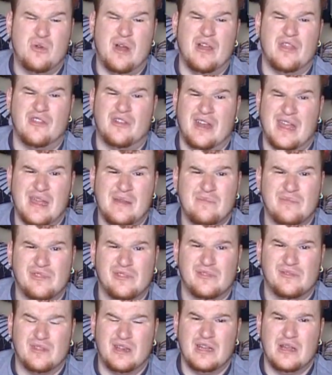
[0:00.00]
other
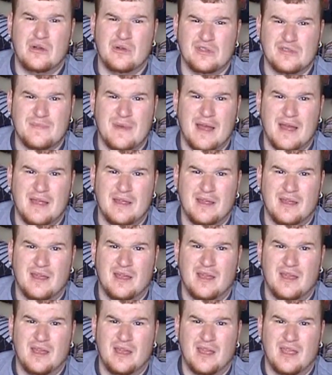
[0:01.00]
names that he goes by.
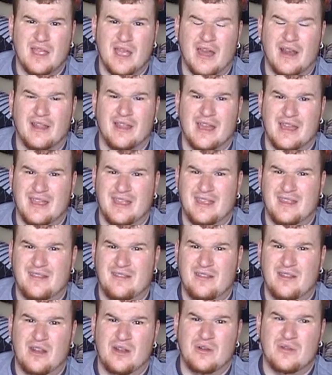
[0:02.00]
Kind of like,
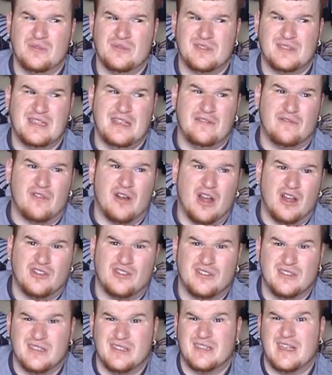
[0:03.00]
you know, Steve
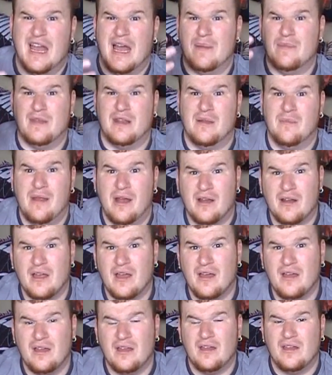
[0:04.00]
Rogers is Captain
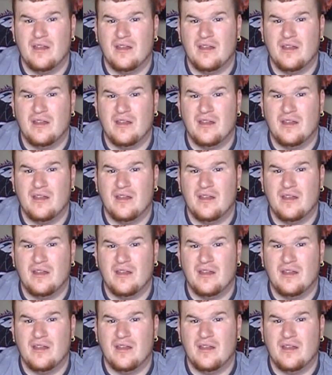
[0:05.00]
America.